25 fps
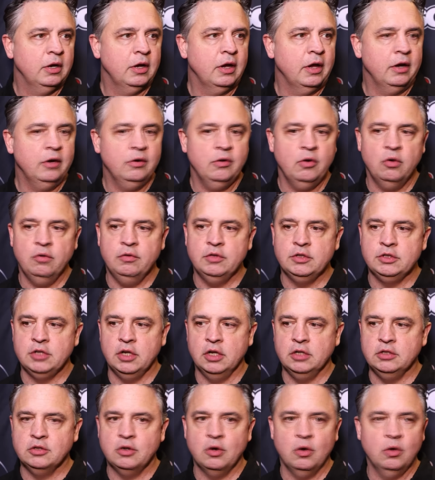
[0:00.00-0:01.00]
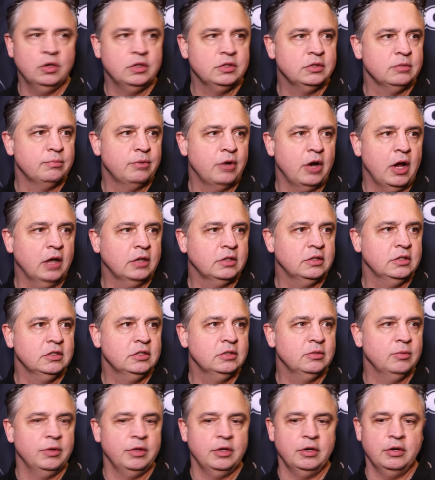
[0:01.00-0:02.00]
I don't overjudge goalies in
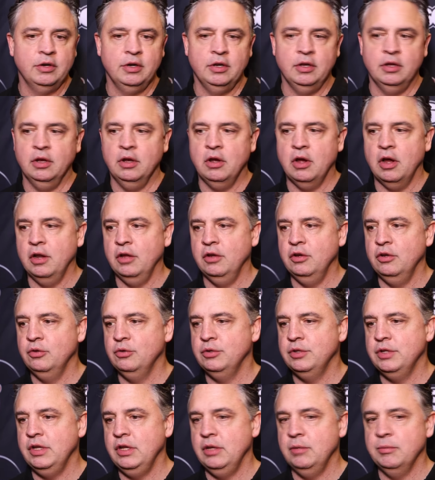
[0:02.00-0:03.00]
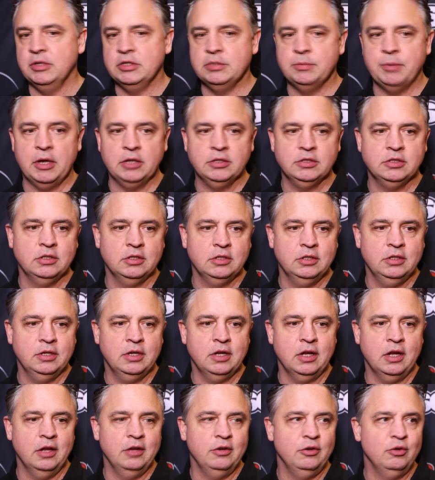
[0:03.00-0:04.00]
practice when they're in a, on a new team, especially
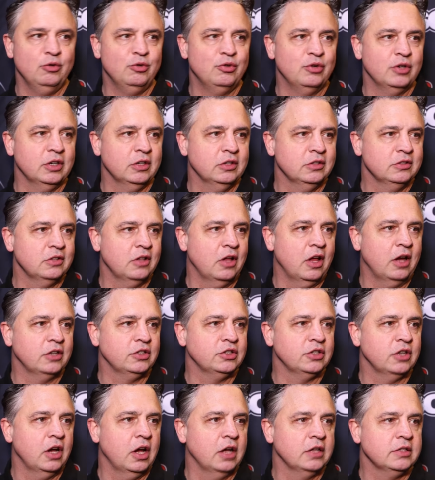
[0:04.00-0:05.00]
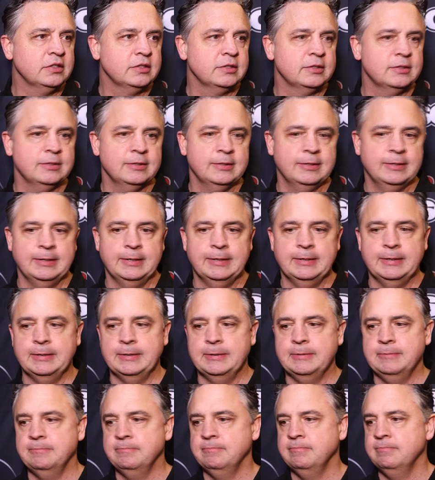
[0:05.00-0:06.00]
uh, new drills, a lot of shots.
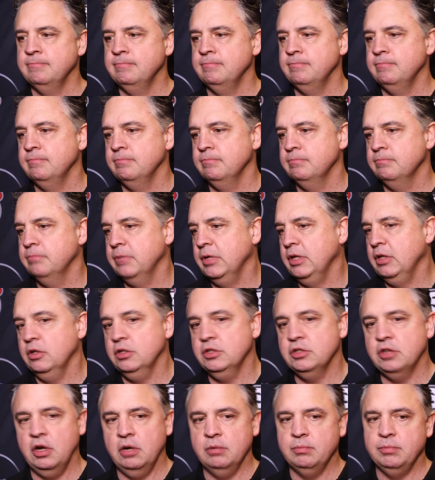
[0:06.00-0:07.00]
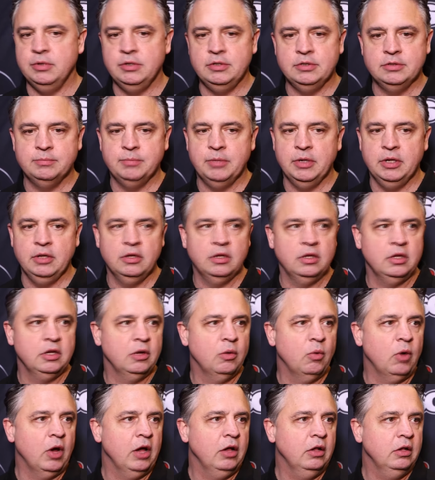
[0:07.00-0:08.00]
Uh, but he looked sharp. He's been in the
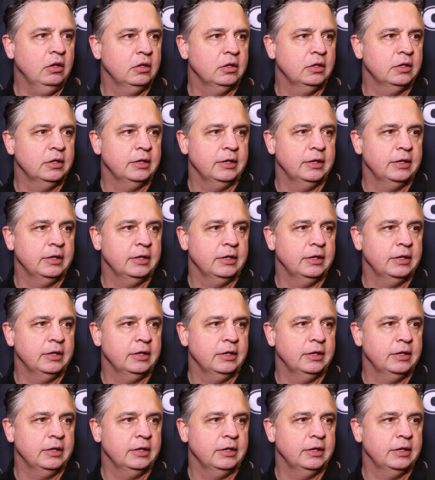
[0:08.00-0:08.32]
league a while.